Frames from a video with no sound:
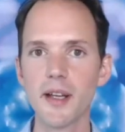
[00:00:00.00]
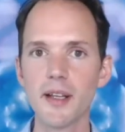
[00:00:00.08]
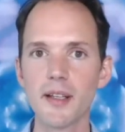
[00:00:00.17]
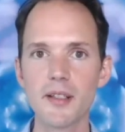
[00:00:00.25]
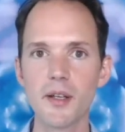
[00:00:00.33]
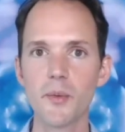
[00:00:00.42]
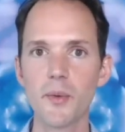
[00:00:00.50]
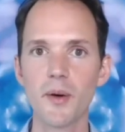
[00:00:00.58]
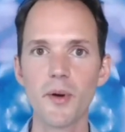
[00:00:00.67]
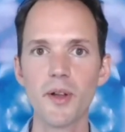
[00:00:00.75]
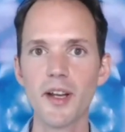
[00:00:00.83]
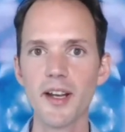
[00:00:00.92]
So we're
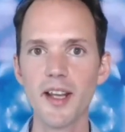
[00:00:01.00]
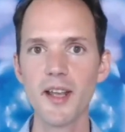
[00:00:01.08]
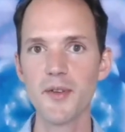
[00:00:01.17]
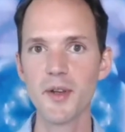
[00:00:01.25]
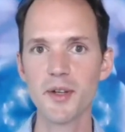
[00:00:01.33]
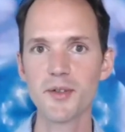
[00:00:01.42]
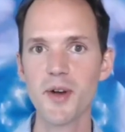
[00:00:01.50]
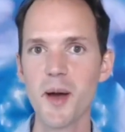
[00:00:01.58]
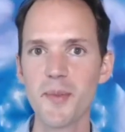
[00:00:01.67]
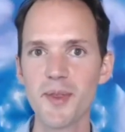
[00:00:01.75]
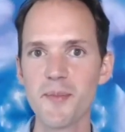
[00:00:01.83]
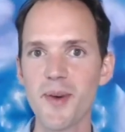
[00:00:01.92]
only going to give you a drop
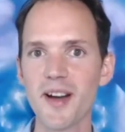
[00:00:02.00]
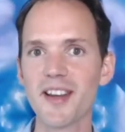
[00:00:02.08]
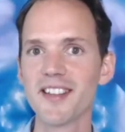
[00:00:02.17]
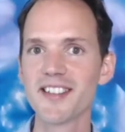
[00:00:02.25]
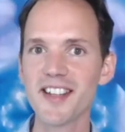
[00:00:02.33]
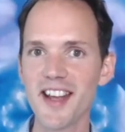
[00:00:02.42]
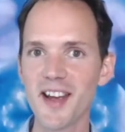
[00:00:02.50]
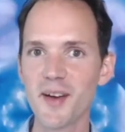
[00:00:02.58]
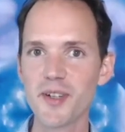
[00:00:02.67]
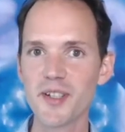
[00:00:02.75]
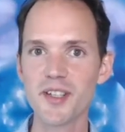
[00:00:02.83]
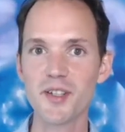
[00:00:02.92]
in the bucket today,
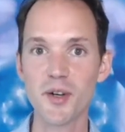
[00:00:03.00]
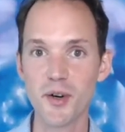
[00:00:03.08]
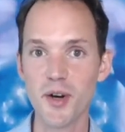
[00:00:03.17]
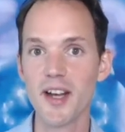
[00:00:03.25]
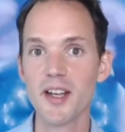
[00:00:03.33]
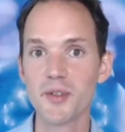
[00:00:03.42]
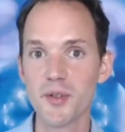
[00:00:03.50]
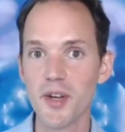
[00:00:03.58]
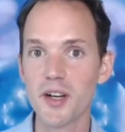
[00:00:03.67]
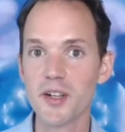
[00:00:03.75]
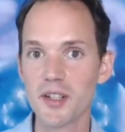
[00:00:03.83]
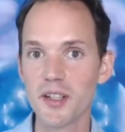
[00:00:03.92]
which is a great
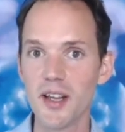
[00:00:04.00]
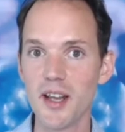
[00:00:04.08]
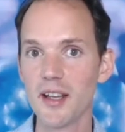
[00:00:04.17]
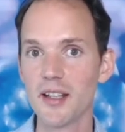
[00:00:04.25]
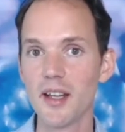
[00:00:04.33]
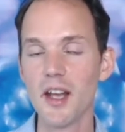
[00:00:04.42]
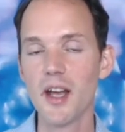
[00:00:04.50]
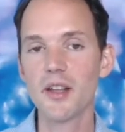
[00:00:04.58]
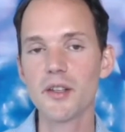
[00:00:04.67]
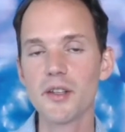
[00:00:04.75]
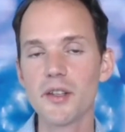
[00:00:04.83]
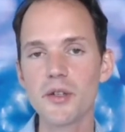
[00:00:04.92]
introduction. And
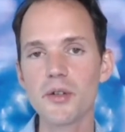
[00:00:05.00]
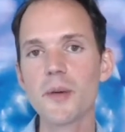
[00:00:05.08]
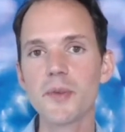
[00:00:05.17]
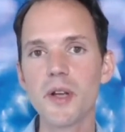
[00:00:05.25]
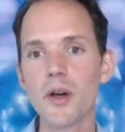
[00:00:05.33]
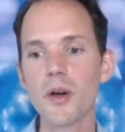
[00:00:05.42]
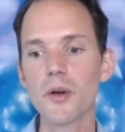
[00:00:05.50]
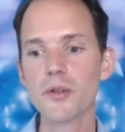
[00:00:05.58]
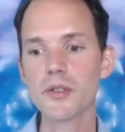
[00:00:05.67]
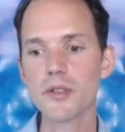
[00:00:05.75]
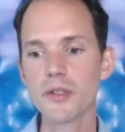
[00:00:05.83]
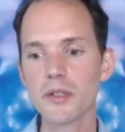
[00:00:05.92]
the script
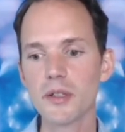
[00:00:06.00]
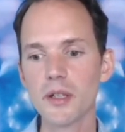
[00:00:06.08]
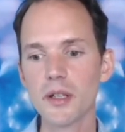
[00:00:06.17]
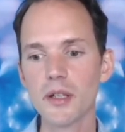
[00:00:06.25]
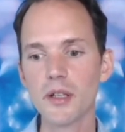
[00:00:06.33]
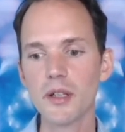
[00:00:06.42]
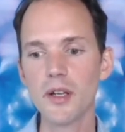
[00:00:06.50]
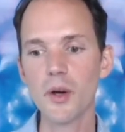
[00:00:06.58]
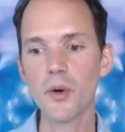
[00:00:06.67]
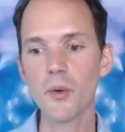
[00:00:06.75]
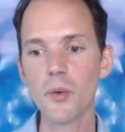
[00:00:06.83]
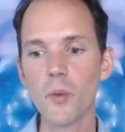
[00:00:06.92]
goes you
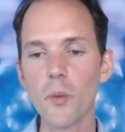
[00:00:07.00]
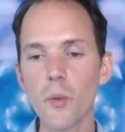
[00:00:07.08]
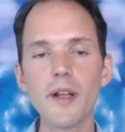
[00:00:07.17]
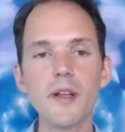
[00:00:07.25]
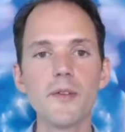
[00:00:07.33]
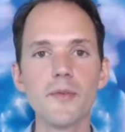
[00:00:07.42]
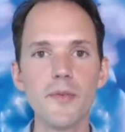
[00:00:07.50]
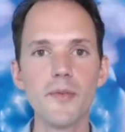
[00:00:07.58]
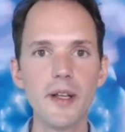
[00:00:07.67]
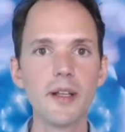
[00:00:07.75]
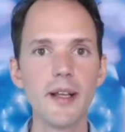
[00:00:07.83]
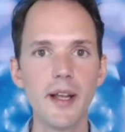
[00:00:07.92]
know, what are you
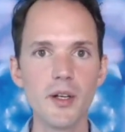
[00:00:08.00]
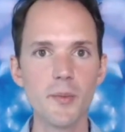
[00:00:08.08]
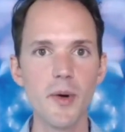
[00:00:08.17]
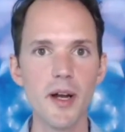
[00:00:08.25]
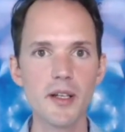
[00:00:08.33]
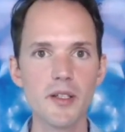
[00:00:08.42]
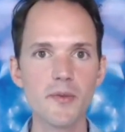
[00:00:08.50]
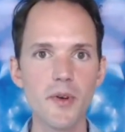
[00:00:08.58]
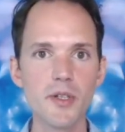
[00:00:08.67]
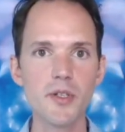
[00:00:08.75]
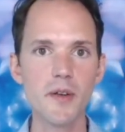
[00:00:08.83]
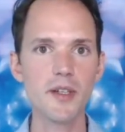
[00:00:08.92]
feeling in your body? So
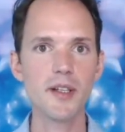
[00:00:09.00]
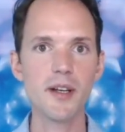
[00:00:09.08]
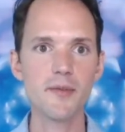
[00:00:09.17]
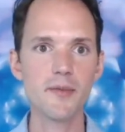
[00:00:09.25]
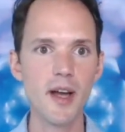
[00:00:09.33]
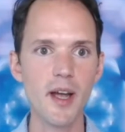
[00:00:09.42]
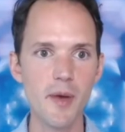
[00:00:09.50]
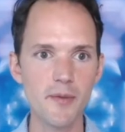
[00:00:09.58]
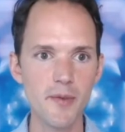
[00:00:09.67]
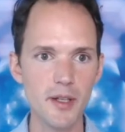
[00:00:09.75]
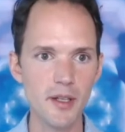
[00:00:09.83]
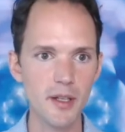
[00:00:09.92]
first you have to identify, am I
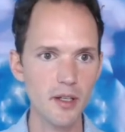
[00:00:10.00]
feeling